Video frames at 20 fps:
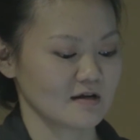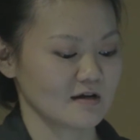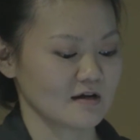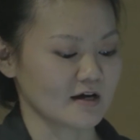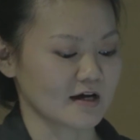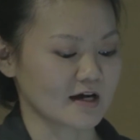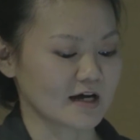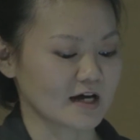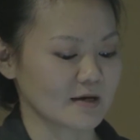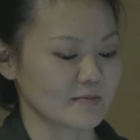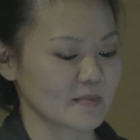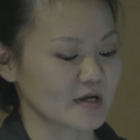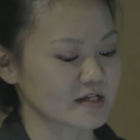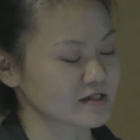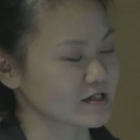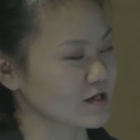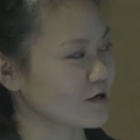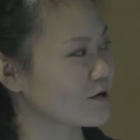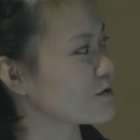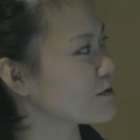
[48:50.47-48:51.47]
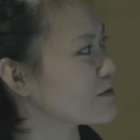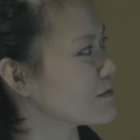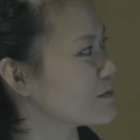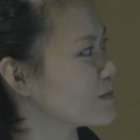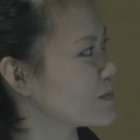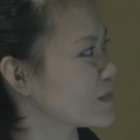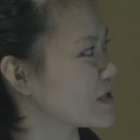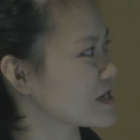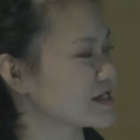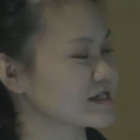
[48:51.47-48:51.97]
And so
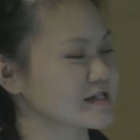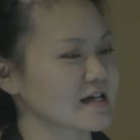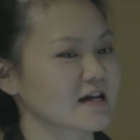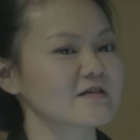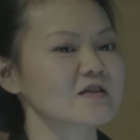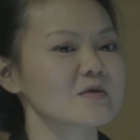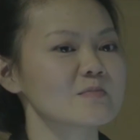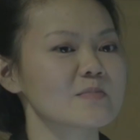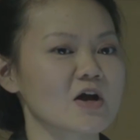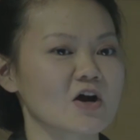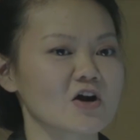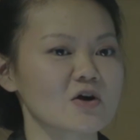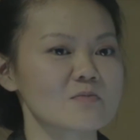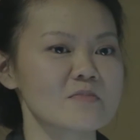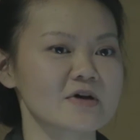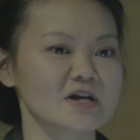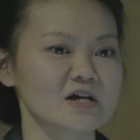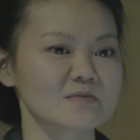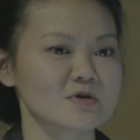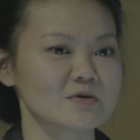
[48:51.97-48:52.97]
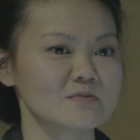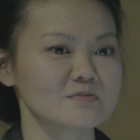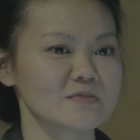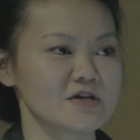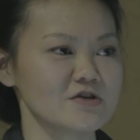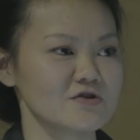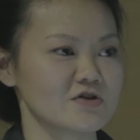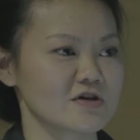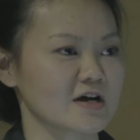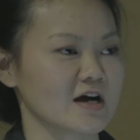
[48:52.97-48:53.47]
this is kind of the bare minimum
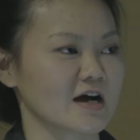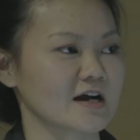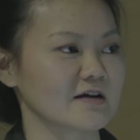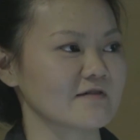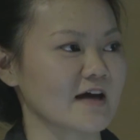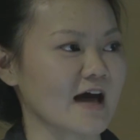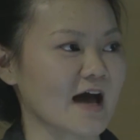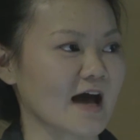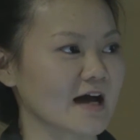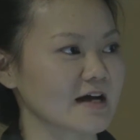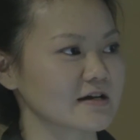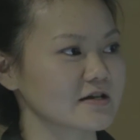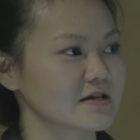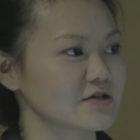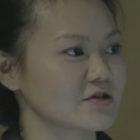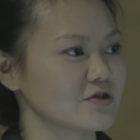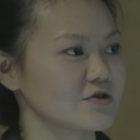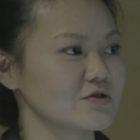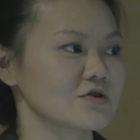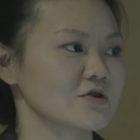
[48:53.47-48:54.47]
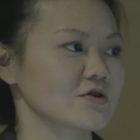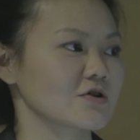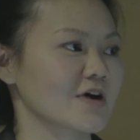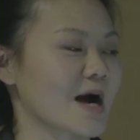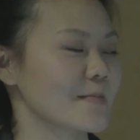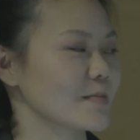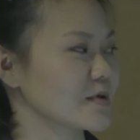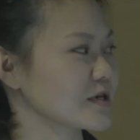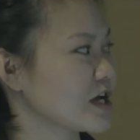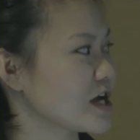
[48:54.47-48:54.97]
that you can kind of add to your
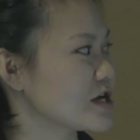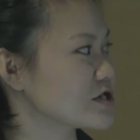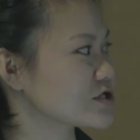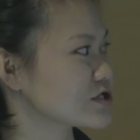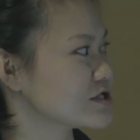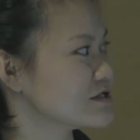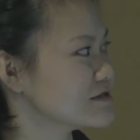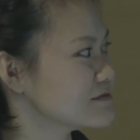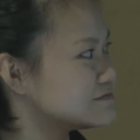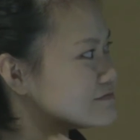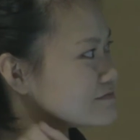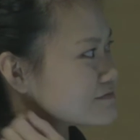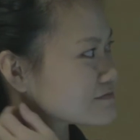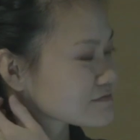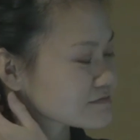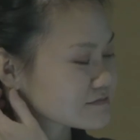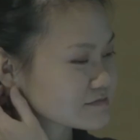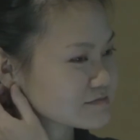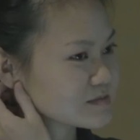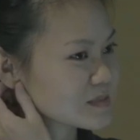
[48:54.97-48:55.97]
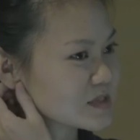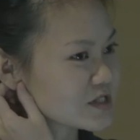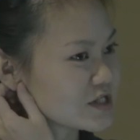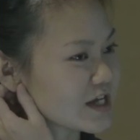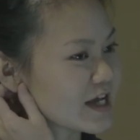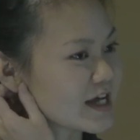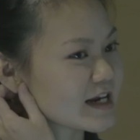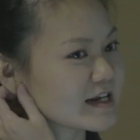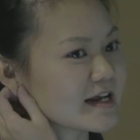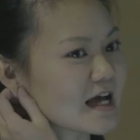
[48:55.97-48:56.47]
application
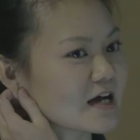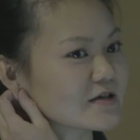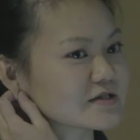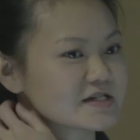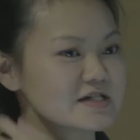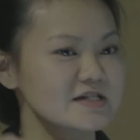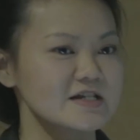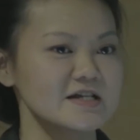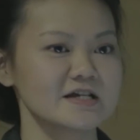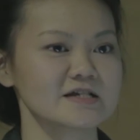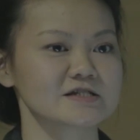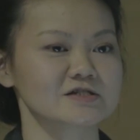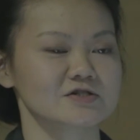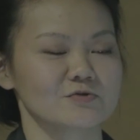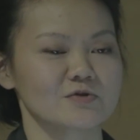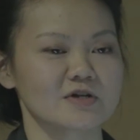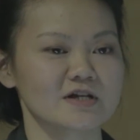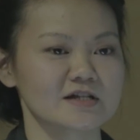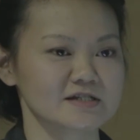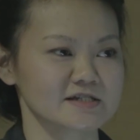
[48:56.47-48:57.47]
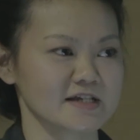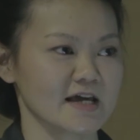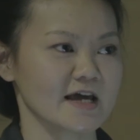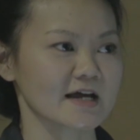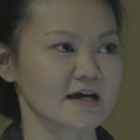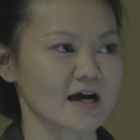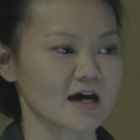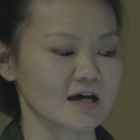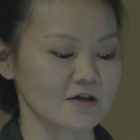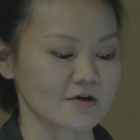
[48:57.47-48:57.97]
to get an LCD screen
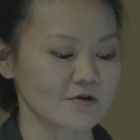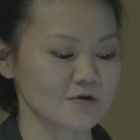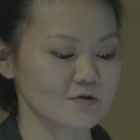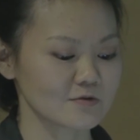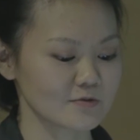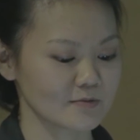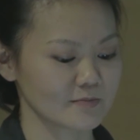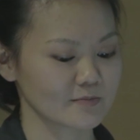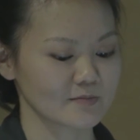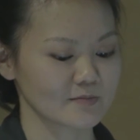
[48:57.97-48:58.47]
saying hello.